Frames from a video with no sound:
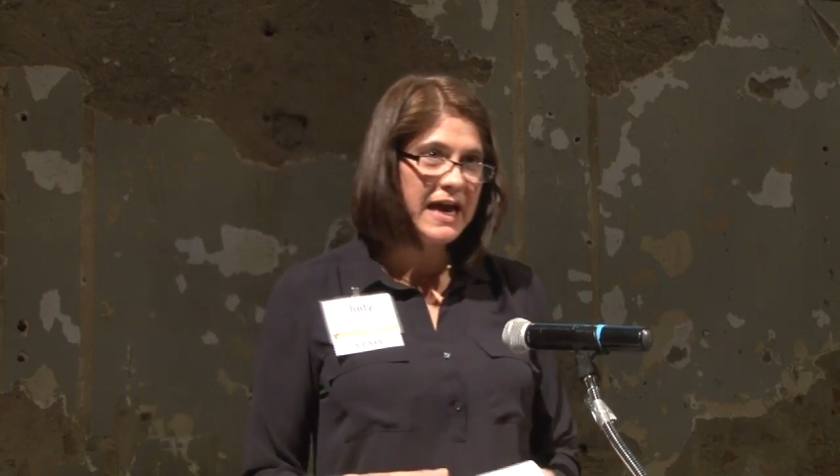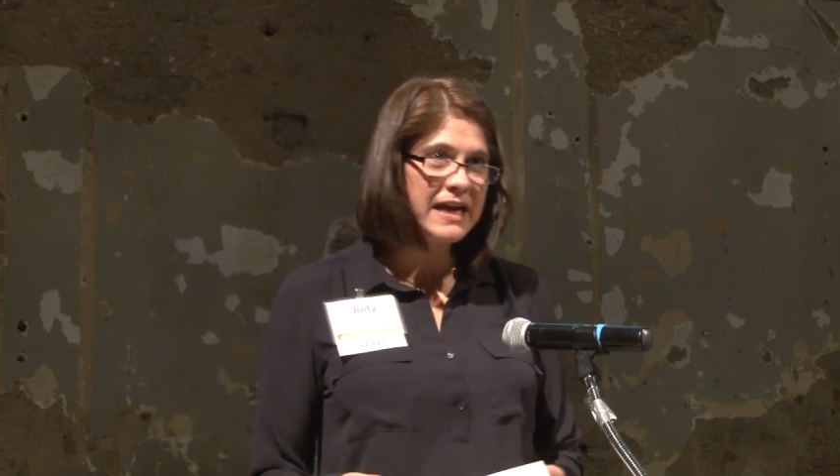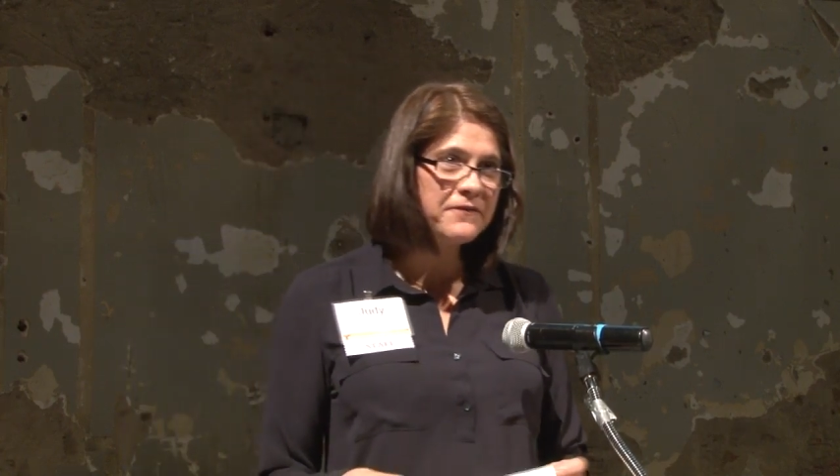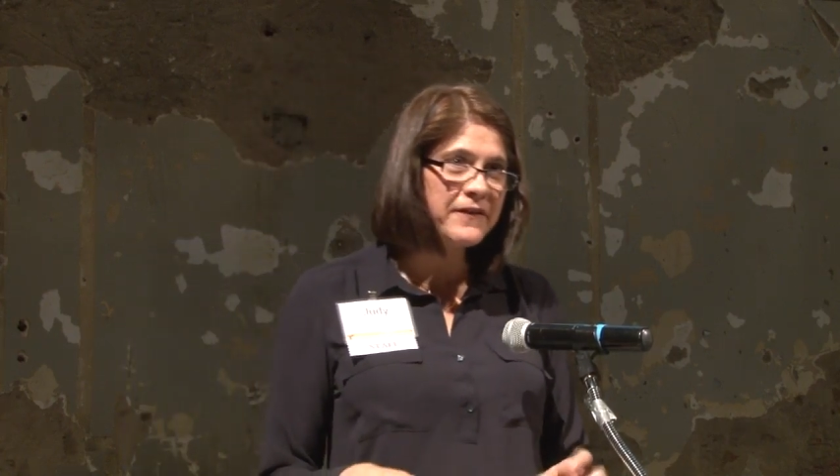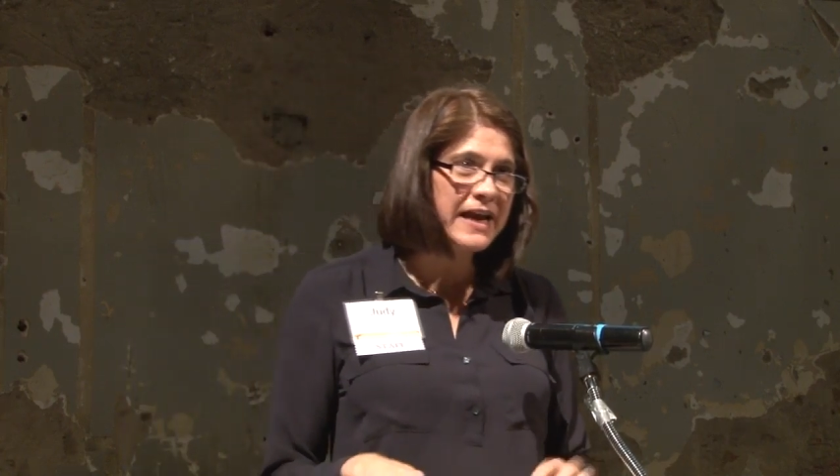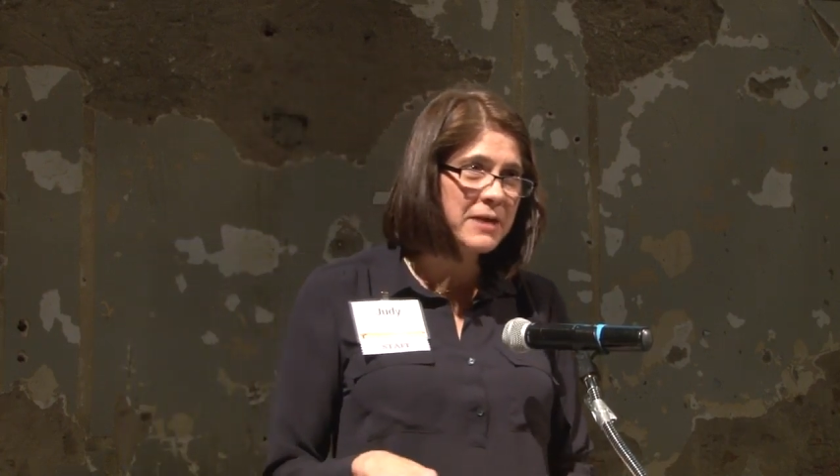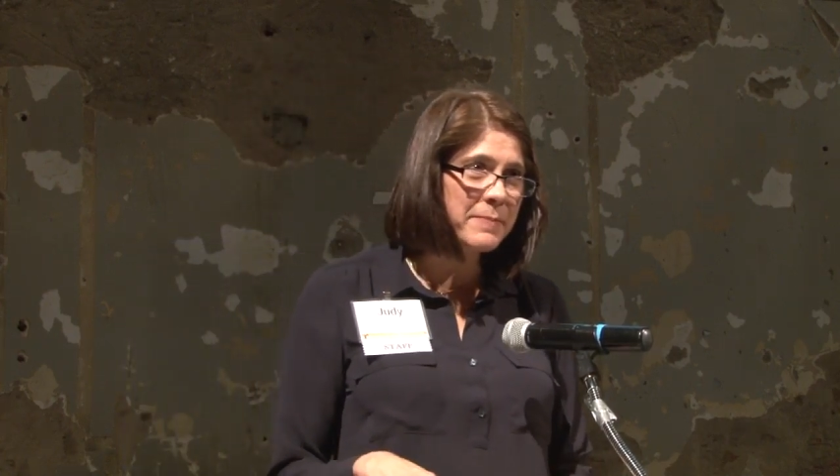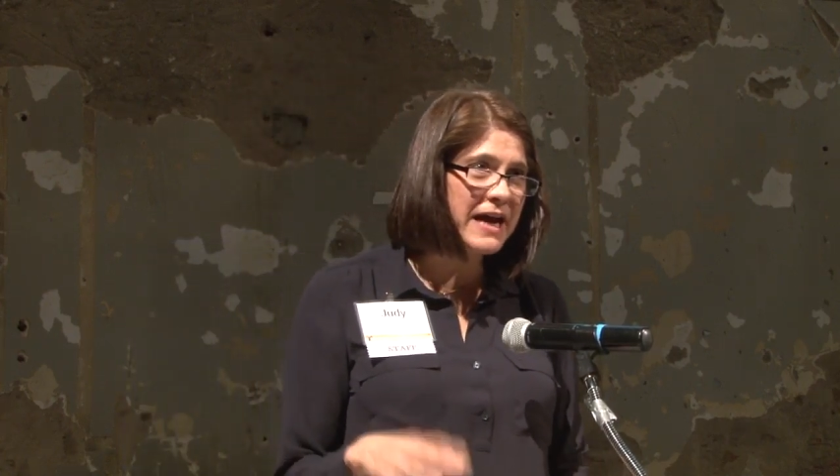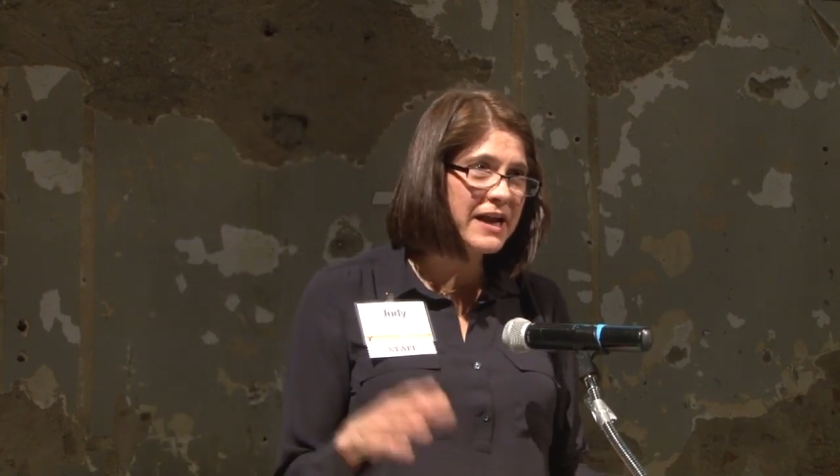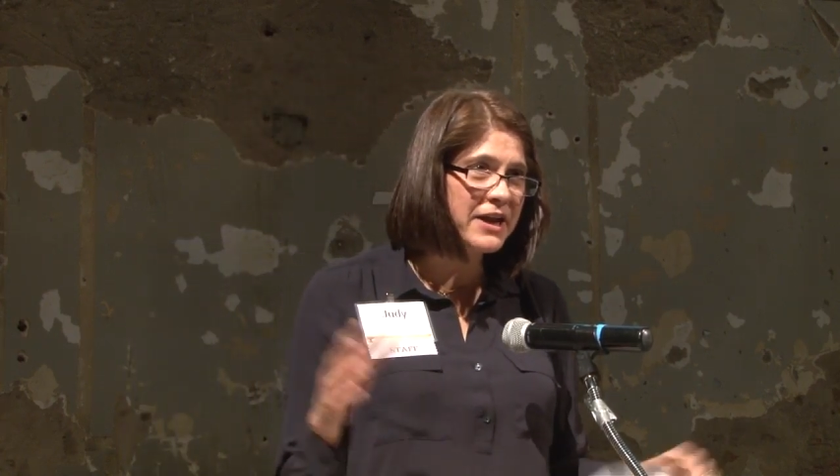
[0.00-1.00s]
And if
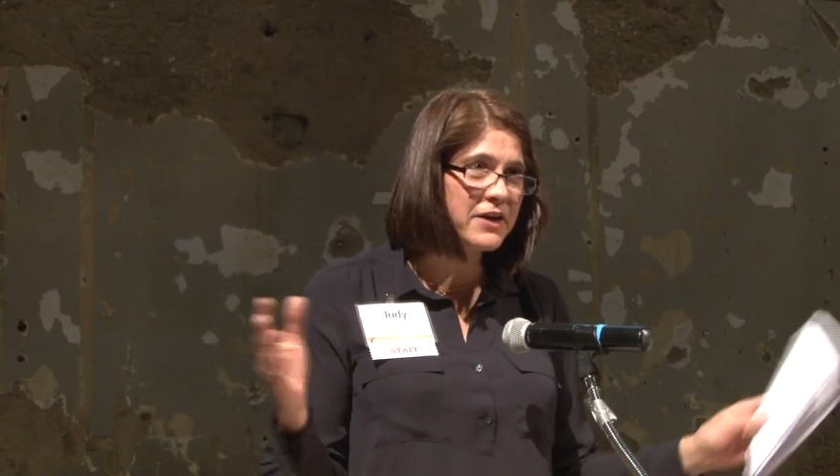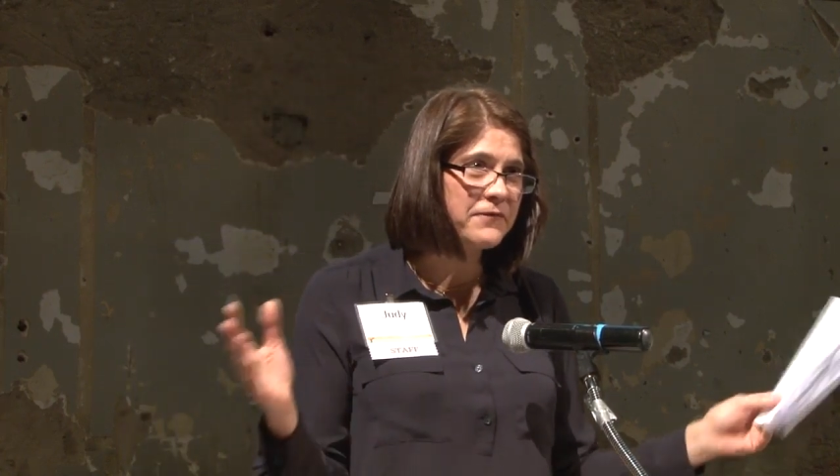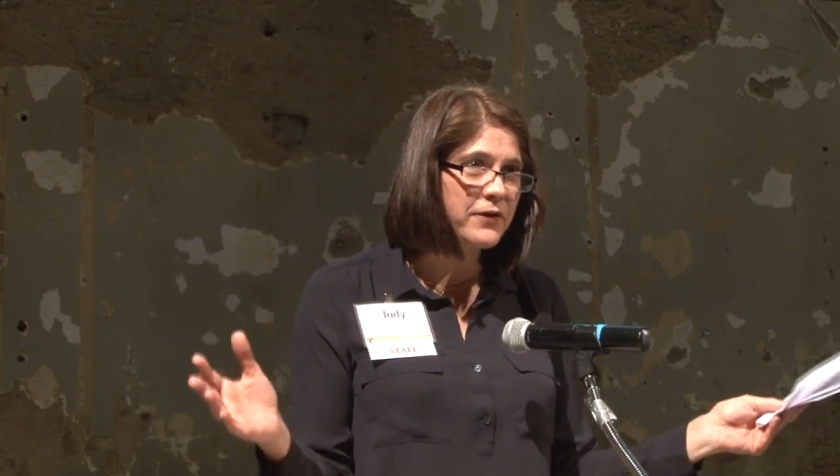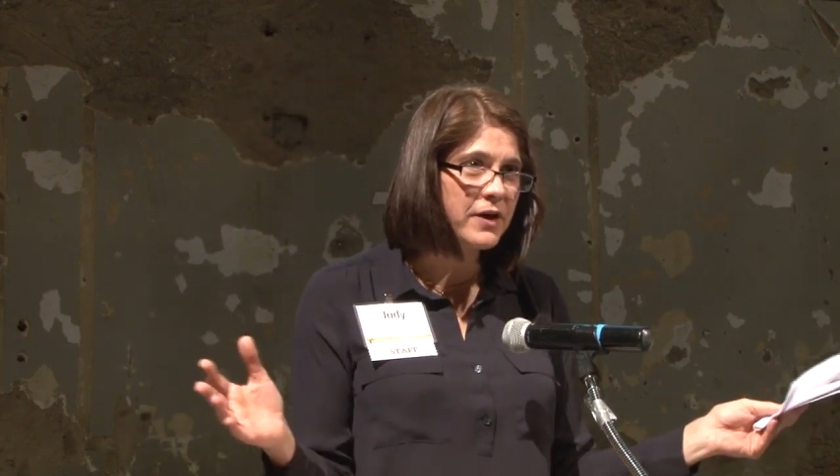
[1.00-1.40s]
anybody, if,